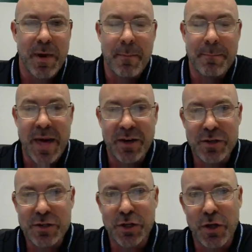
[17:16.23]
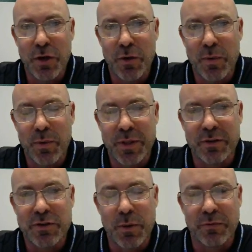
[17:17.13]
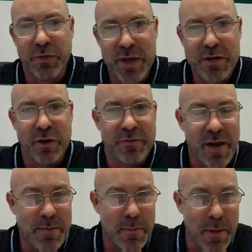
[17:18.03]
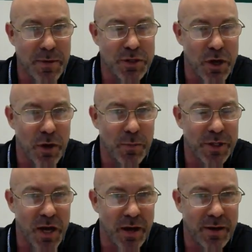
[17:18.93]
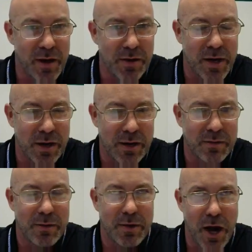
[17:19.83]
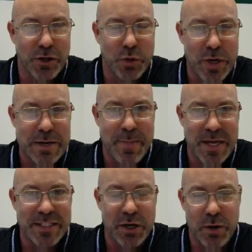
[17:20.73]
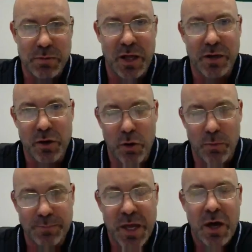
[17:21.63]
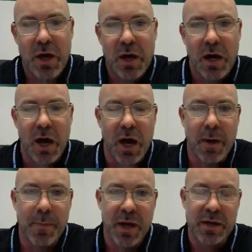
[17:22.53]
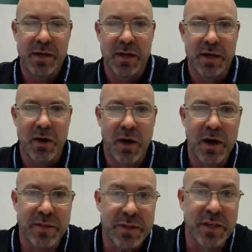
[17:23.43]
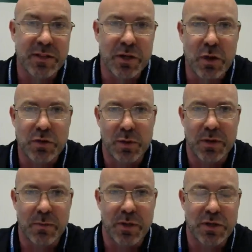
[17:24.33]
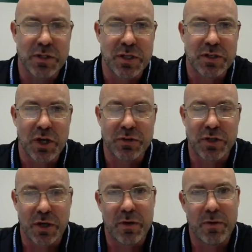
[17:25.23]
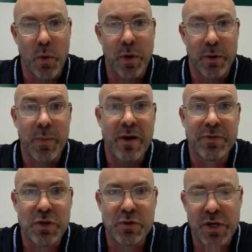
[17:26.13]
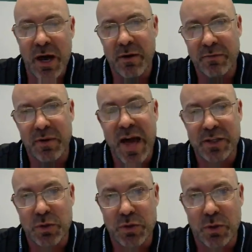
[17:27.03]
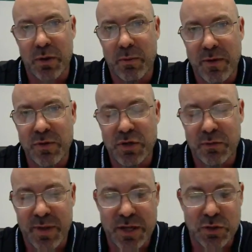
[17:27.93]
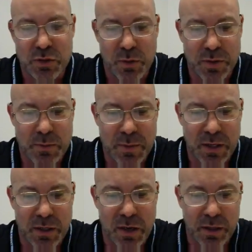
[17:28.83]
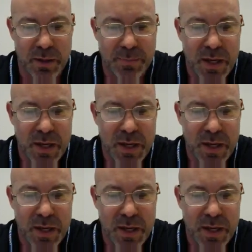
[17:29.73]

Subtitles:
better to go to a friend or a family member's home with a concrete masonry block home, other than to go to an emergency shelter or a refuge now of last resort. A refuge of last resort is what we're going to call it.